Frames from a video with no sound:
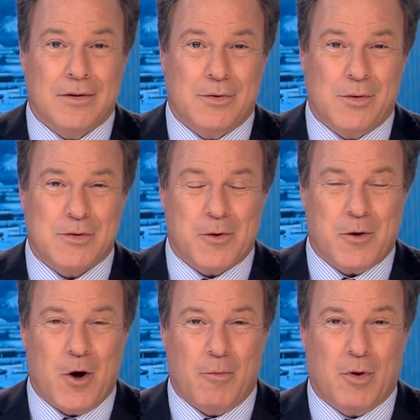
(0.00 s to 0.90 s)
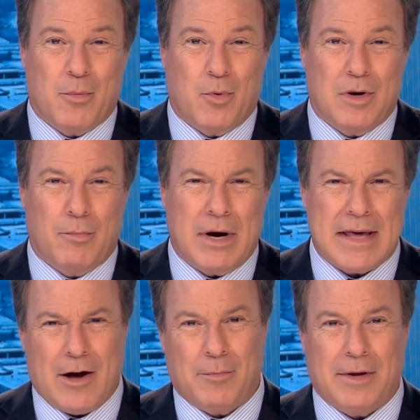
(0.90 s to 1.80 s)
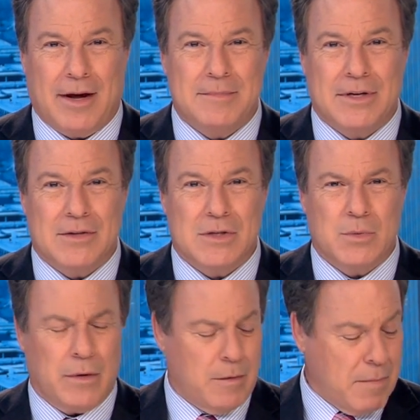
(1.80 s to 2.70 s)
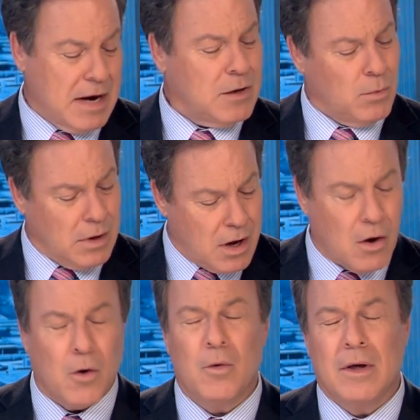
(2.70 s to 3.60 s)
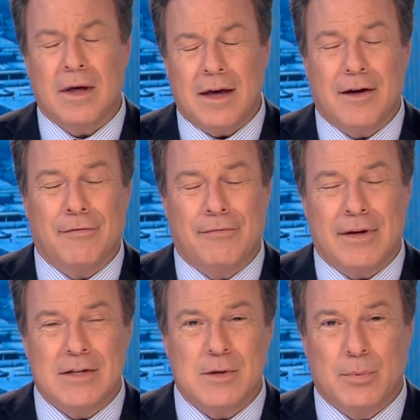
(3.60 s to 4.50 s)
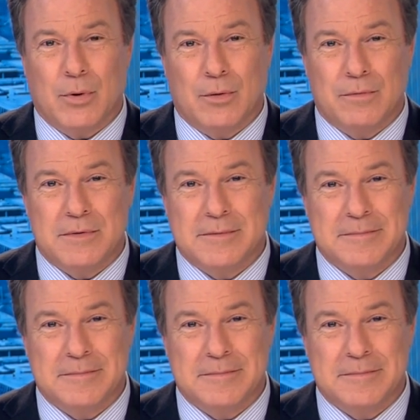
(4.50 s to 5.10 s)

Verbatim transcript: Two News Oklahoma reporter Brady Halbleib tells us where the money will go if it's approved.